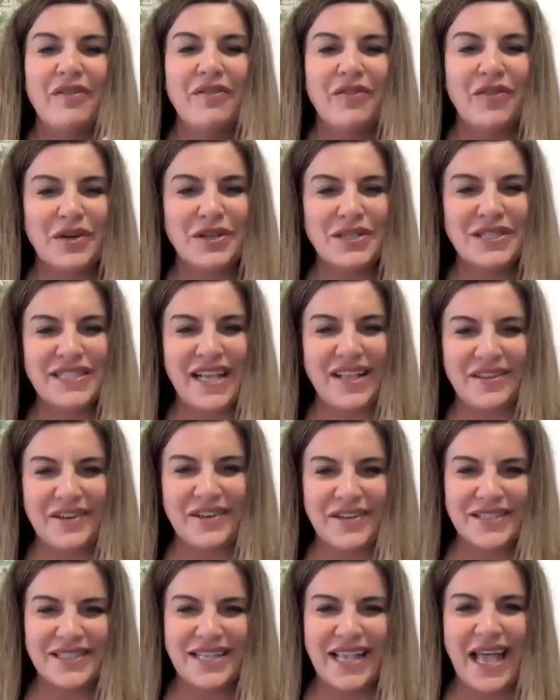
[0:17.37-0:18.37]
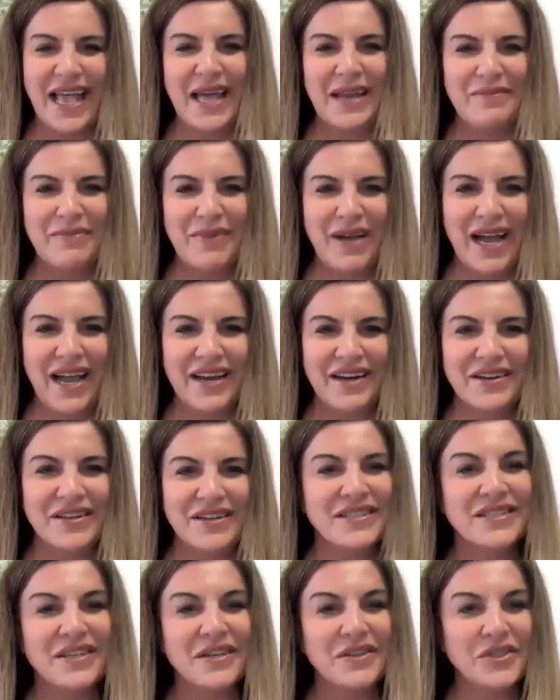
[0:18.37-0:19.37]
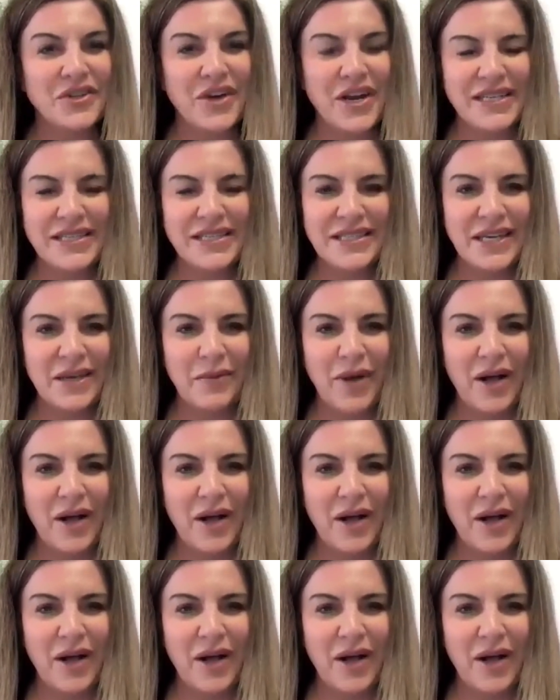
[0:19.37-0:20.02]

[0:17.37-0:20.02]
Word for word: for sellers and buyers. So, Tracy,